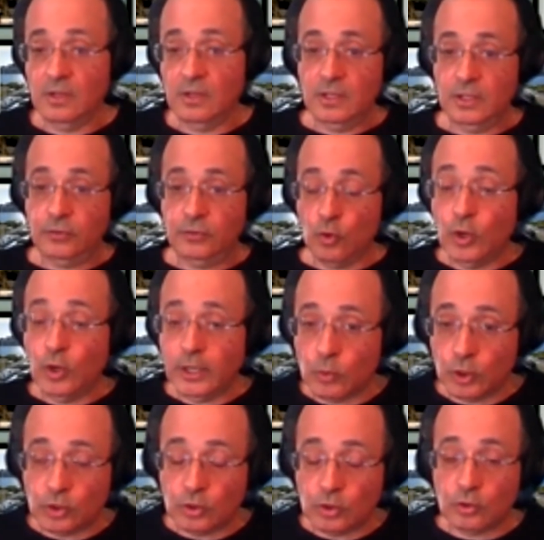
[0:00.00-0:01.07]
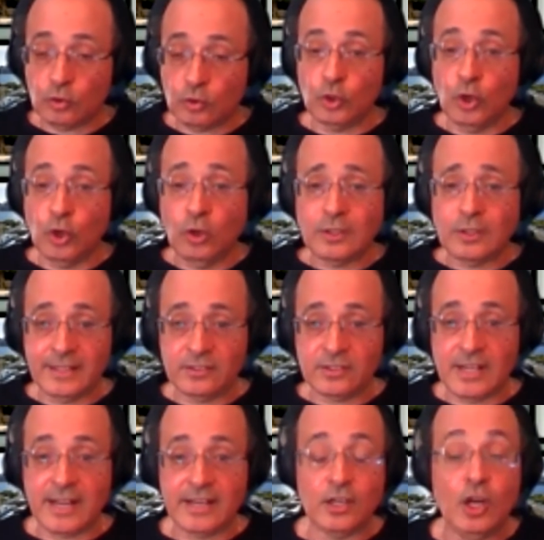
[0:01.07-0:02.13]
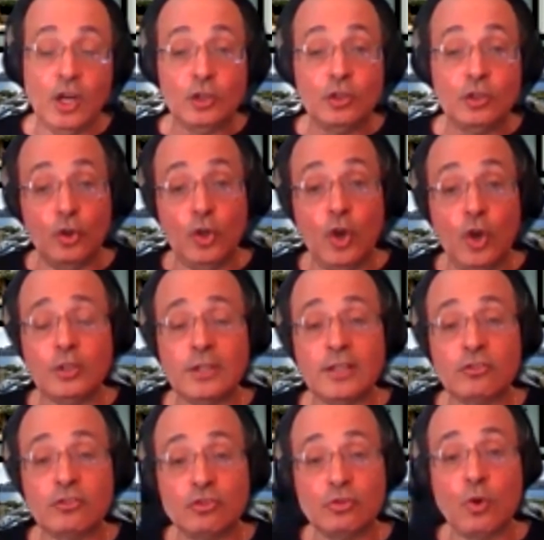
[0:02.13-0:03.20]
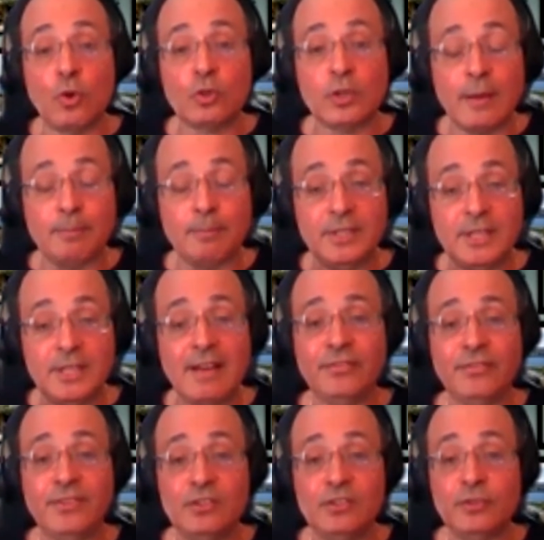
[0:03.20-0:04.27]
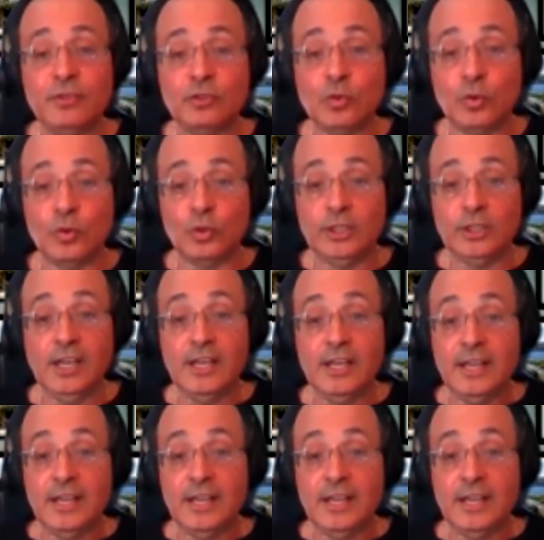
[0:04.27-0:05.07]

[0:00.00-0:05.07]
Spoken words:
if you look at what Toyota has done, Toyota stocked up enough inventory,